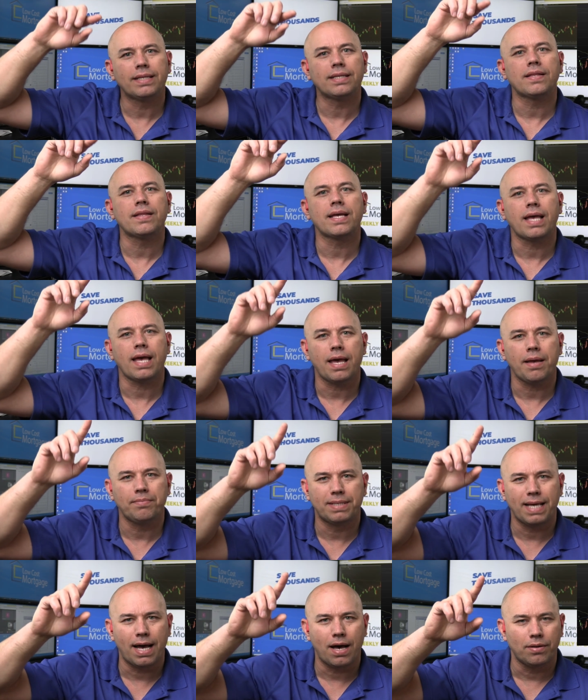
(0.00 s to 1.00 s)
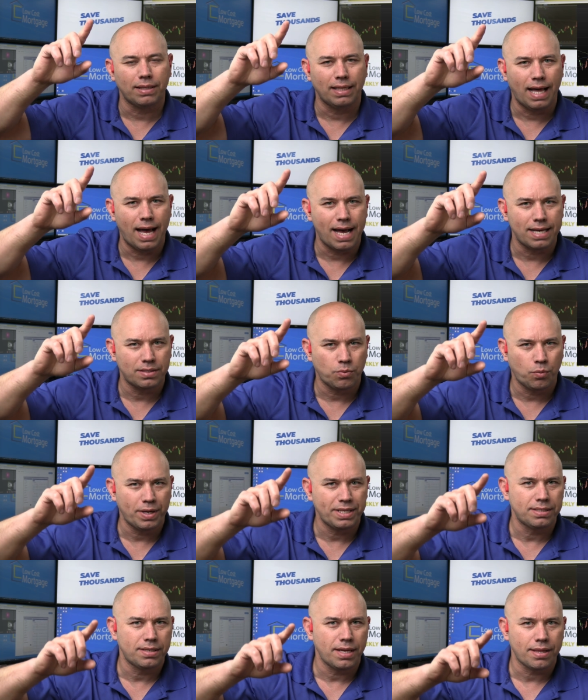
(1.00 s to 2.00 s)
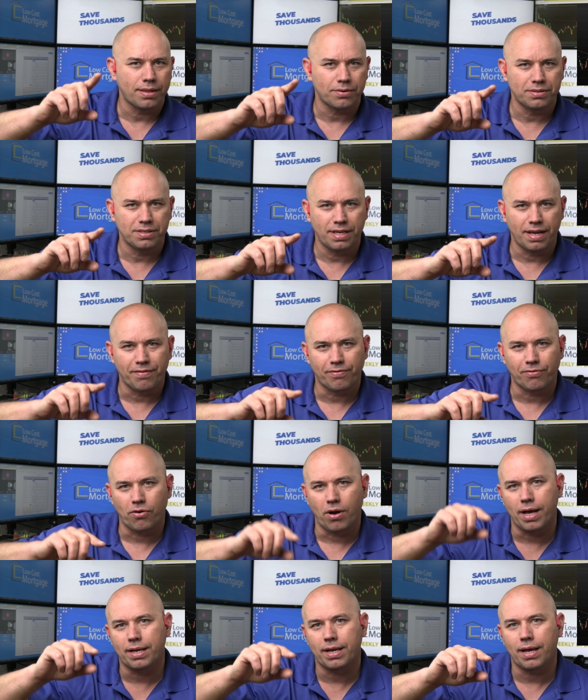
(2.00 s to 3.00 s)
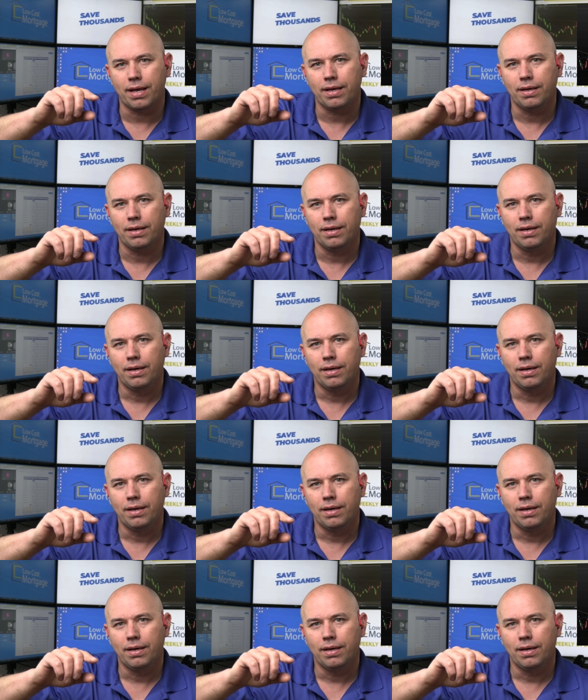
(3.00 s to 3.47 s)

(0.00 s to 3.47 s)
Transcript: And then they came down last Wednesday, Thursday, Friday.